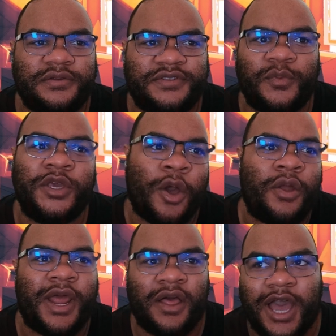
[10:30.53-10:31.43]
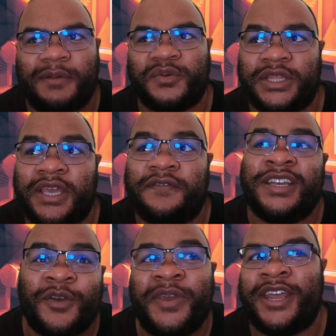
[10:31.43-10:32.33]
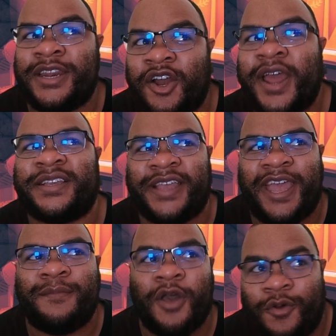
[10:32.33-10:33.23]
So we go on the helicopter, leave. Then we get into our next game.